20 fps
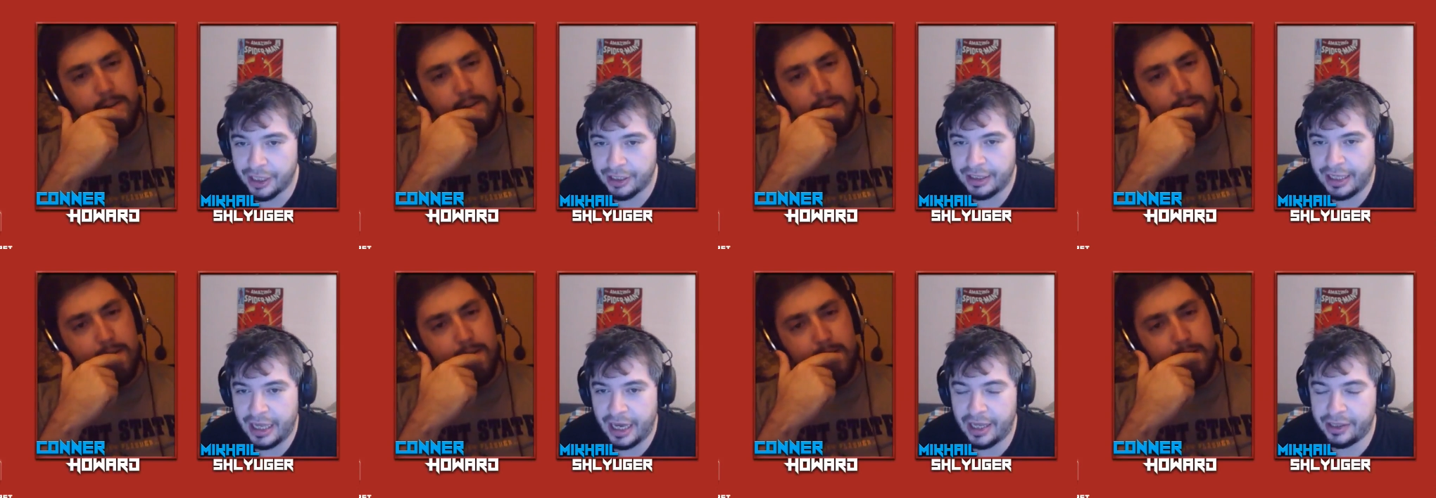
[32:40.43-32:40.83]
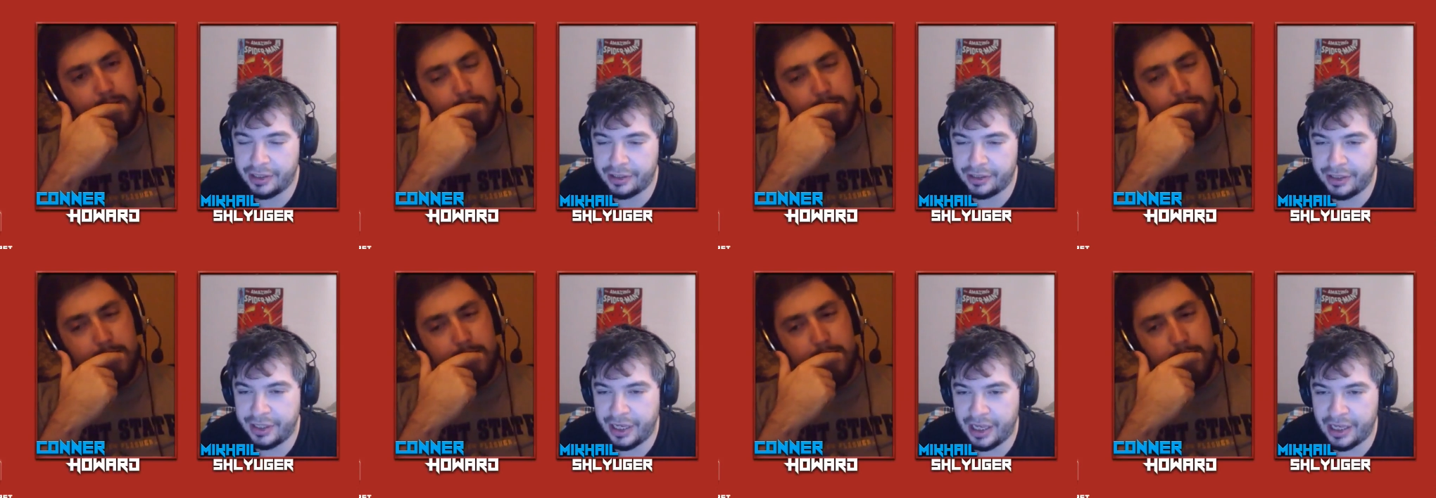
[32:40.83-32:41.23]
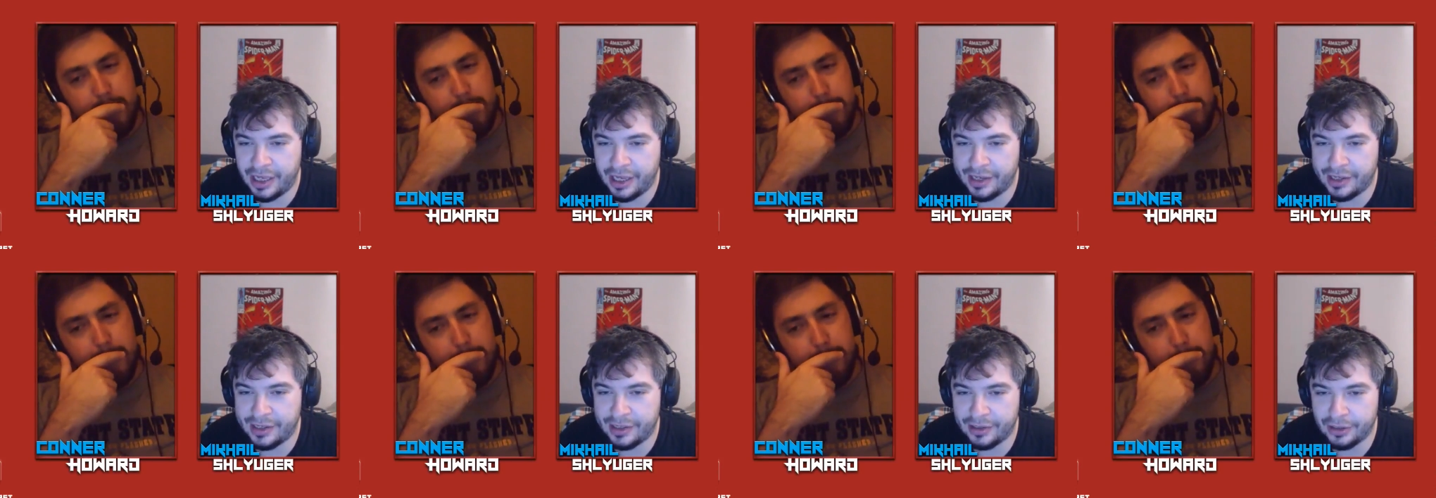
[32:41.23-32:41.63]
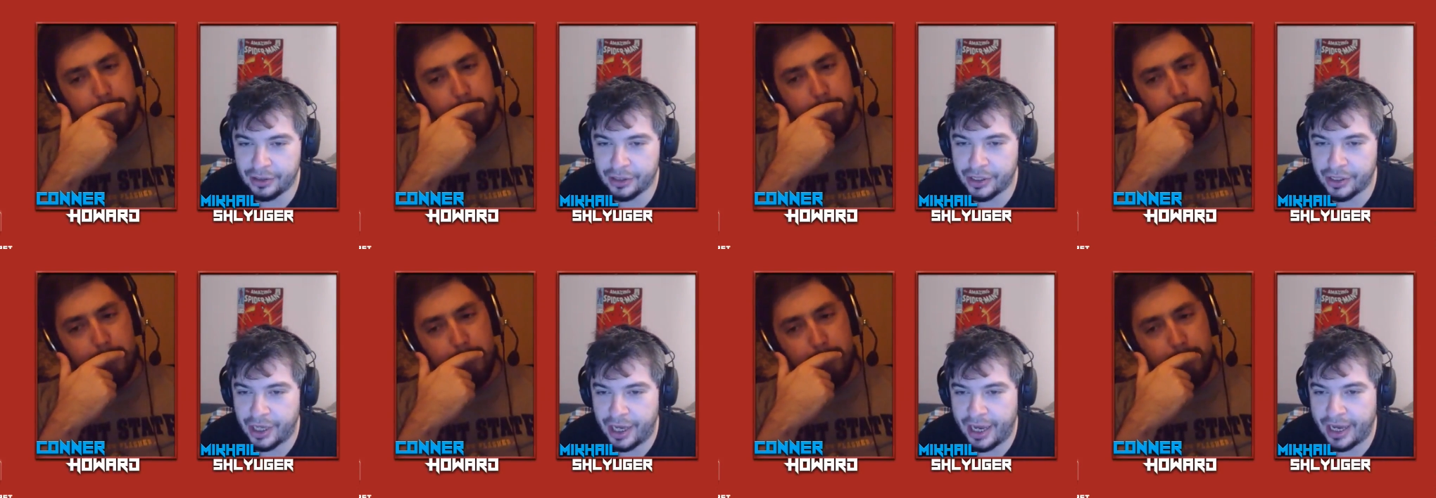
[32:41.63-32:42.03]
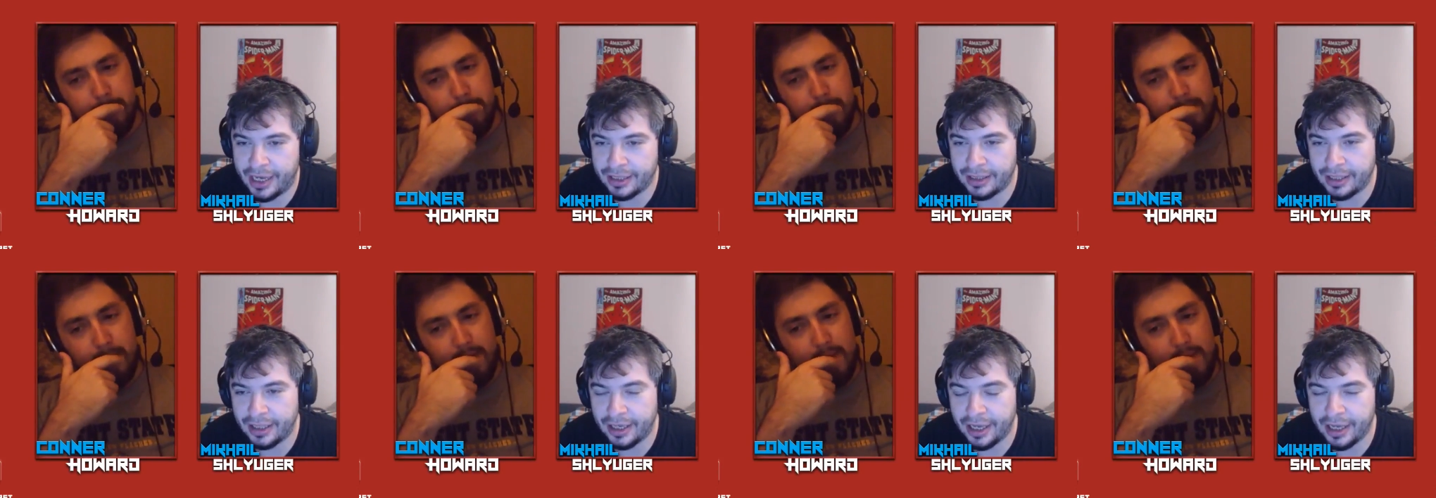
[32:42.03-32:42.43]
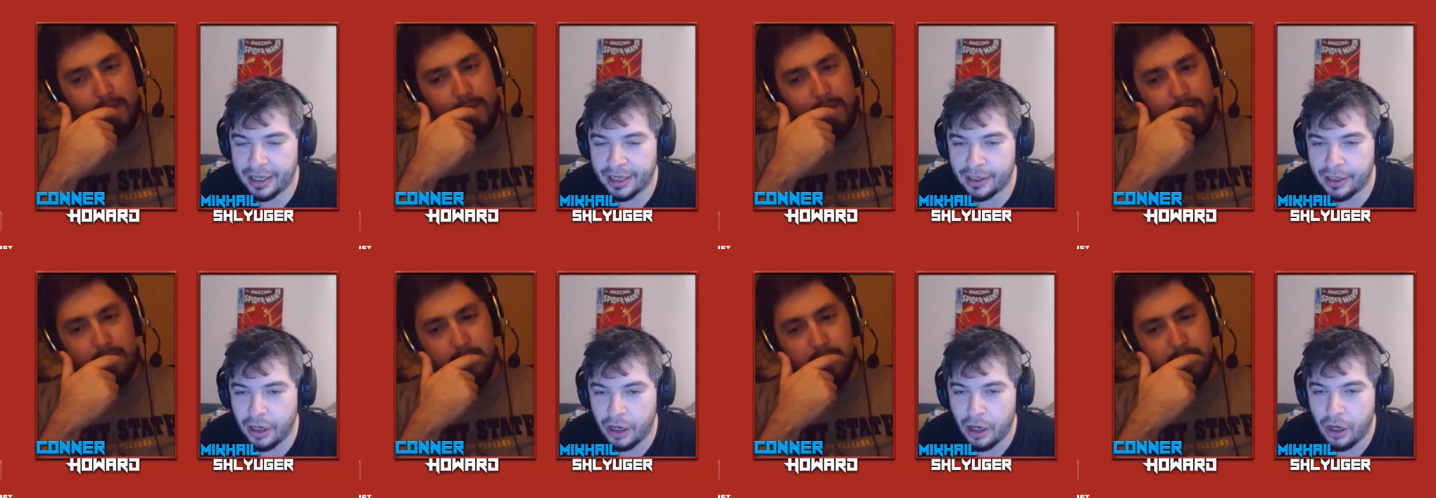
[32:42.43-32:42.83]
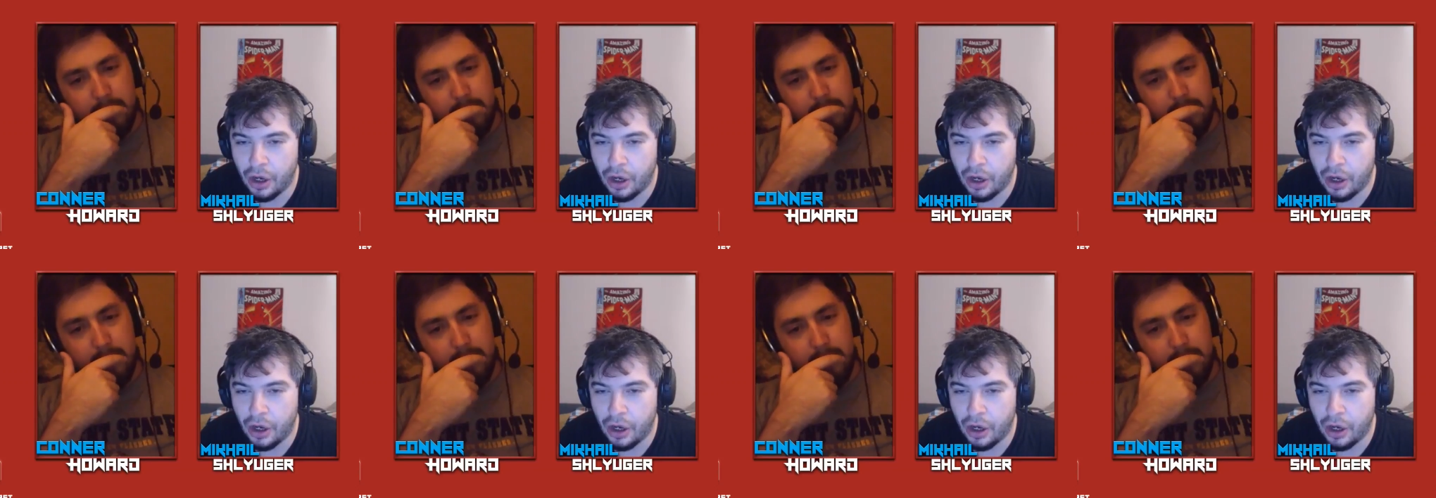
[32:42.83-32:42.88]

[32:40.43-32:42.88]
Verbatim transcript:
Speaker 1: now they're taking a look at like